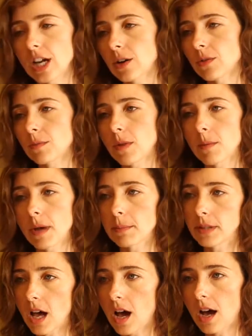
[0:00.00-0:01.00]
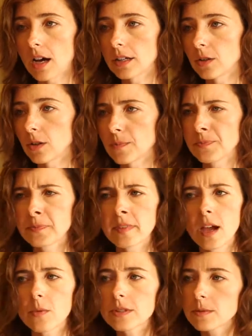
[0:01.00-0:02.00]
share them on my blog, or
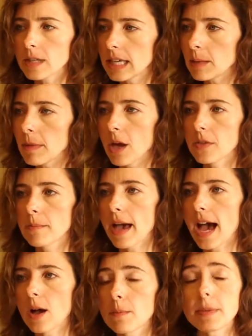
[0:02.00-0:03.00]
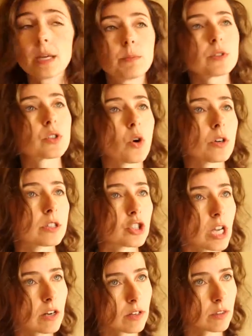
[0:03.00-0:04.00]
I would email them out, and people started
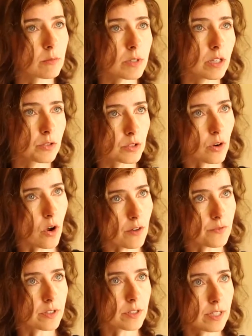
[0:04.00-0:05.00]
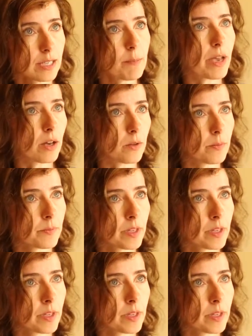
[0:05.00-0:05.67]
sharing them in inter-office email.